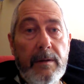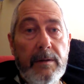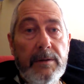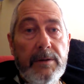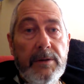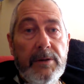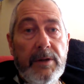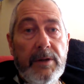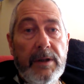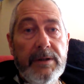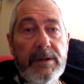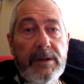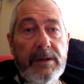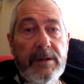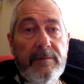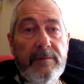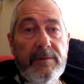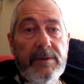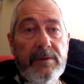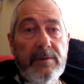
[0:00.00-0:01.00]
to try to
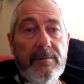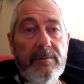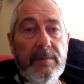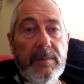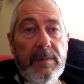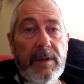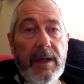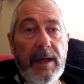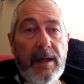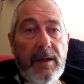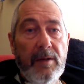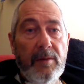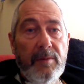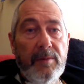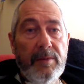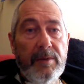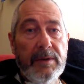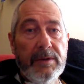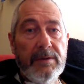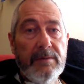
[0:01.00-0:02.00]
give some help
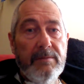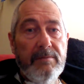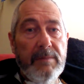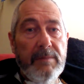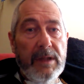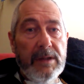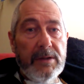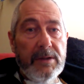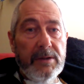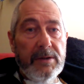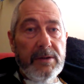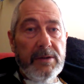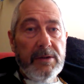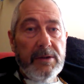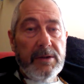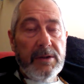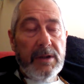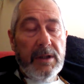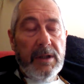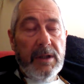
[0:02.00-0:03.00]
and some
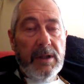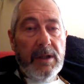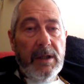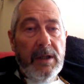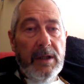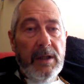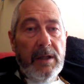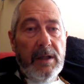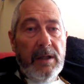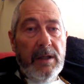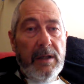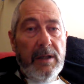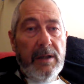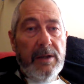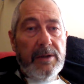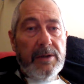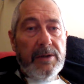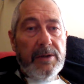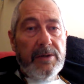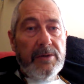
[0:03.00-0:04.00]
message
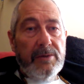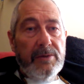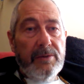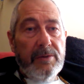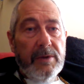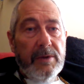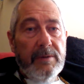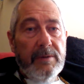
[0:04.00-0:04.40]
to